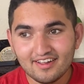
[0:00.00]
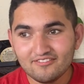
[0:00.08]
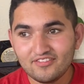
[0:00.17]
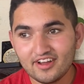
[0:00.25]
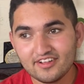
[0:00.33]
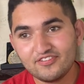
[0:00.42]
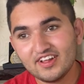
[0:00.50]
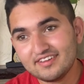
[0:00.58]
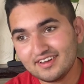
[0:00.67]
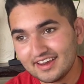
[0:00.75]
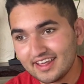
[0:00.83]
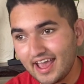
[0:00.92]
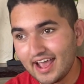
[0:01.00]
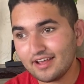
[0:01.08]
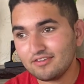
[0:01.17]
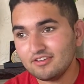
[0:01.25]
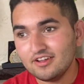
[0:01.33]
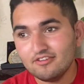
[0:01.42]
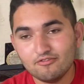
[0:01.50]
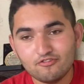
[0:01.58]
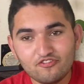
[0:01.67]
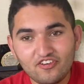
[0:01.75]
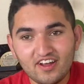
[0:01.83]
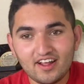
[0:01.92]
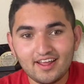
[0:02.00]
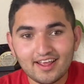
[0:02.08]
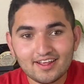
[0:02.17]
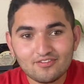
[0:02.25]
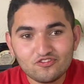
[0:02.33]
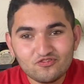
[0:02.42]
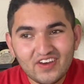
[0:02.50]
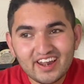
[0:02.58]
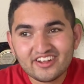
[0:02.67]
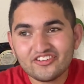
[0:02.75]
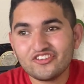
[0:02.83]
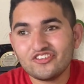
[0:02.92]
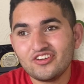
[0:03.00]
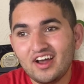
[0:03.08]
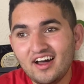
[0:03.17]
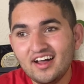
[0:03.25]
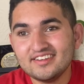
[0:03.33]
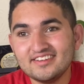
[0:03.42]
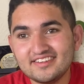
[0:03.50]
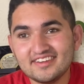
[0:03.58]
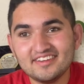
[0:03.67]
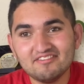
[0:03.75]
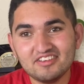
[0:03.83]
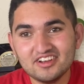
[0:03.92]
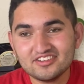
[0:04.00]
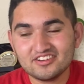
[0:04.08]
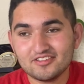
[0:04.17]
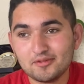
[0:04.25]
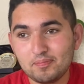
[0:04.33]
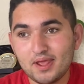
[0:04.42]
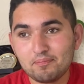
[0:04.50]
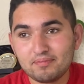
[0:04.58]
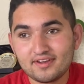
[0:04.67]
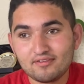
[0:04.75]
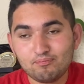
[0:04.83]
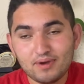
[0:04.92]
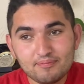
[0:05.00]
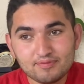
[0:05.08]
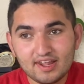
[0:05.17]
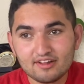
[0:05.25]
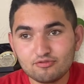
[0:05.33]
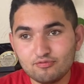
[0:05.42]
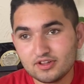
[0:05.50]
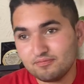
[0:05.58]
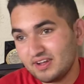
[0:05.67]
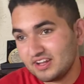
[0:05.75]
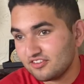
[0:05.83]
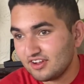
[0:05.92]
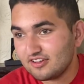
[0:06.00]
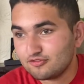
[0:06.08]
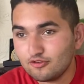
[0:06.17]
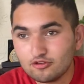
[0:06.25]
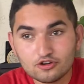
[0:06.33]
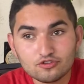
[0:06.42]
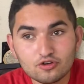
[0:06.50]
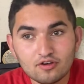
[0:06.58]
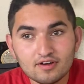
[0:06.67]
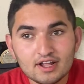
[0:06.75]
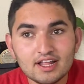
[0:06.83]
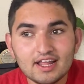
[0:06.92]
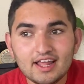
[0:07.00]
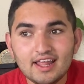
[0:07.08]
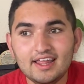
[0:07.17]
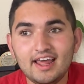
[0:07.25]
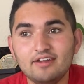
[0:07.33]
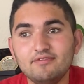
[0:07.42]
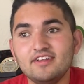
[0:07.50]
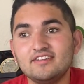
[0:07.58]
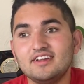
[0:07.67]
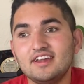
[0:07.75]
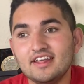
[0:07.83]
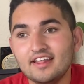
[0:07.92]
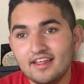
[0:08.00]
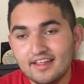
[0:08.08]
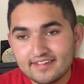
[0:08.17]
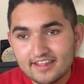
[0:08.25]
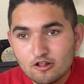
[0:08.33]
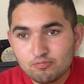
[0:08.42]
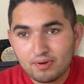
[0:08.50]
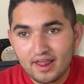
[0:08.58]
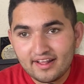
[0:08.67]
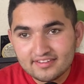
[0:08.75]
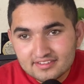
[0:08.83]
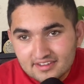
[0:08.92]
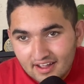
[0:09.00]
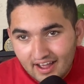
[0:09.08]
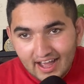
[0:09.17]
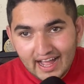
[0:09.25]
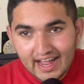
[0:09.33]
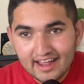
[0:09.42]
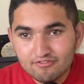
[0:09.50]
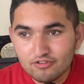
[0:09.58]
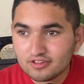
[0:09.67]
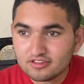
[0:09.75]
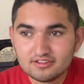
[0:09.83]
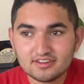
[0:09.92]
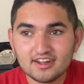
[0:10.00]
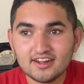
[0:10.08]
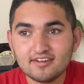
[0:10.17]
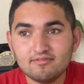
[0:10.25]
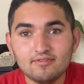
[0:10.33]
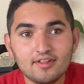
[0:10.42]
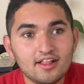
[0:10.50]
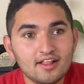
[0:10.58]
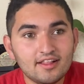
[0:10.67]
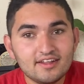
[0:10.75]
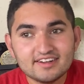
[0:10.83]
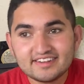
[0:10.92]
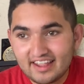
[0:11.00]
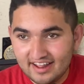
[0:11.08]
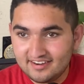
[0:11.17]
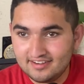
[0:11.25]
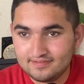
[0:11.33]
But it's basically a Spanish Argentinian version of the bleep test, where the manager has full control. And basically, these players, I want to see them dead.